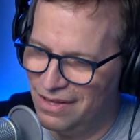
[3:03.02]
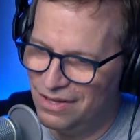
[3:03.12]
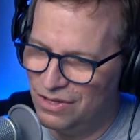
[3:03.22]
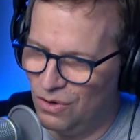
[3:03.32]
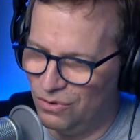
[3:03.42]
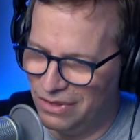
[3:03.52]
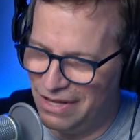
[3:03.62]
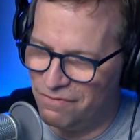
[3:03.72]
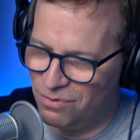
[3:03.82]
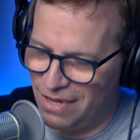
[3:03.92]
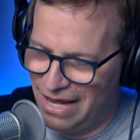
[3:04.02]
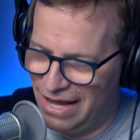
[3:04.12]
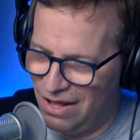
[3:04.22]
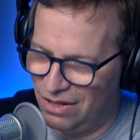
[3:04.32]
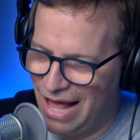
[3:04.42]
to, live through that
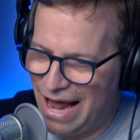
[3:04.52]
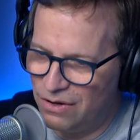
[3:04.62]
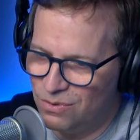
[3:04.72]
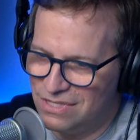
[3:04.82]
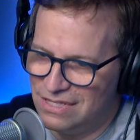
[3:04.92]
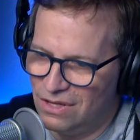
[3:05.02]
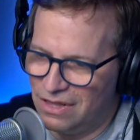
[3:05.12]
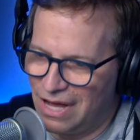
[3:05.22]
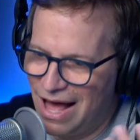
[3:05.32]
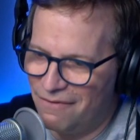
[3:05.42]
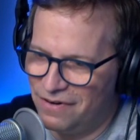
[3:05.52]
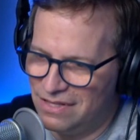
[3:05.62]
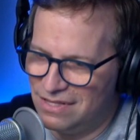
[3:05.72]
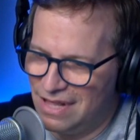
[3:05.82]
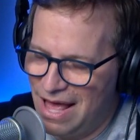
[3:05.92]
hell. How do you instill the
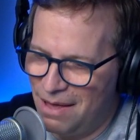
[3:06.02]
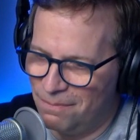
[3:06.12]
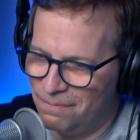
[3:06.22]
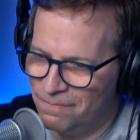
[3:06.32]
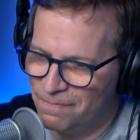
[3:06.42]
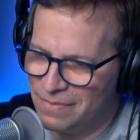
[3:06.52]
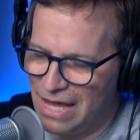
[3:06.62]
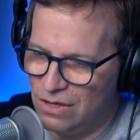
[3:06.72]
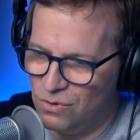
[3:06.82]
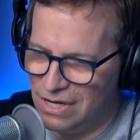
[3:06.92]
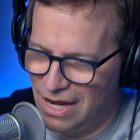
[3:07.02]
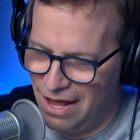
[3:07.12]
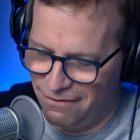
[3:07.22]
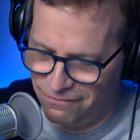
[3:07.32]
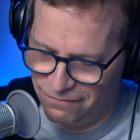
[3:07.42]
confidence in them that you didn't have?